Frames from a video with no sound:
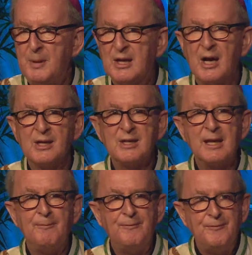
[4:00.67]
because
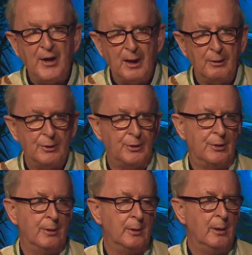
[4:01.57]
he felt
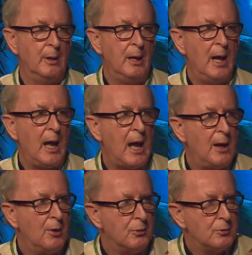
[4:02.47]

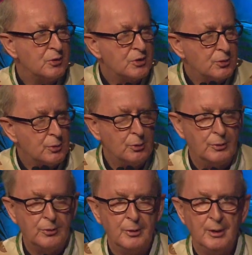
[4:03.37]
and
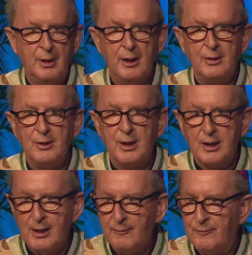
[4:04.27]
understood the
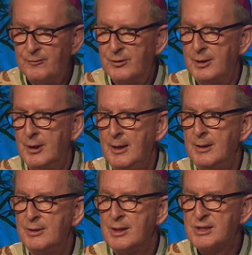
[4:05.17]
gift,
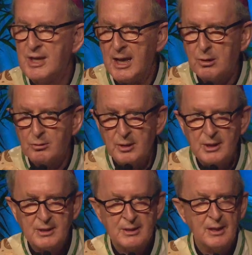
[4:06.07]
the
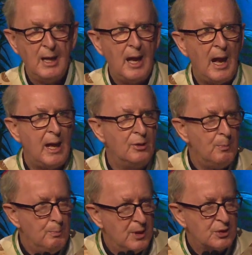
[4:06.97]
sacredness,
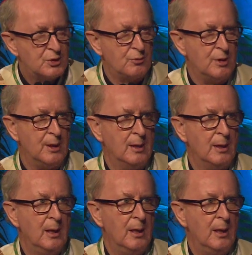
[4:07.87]
and the mystery
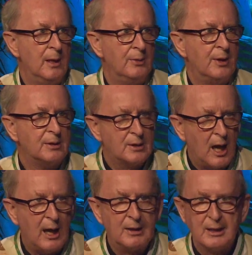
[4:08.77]
that
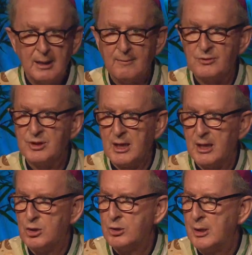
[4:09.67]
God gives
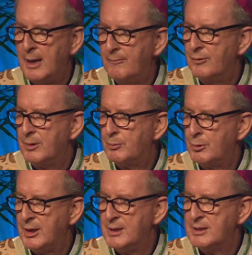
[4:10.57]
each and every
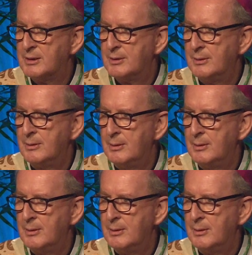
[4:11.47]
priest.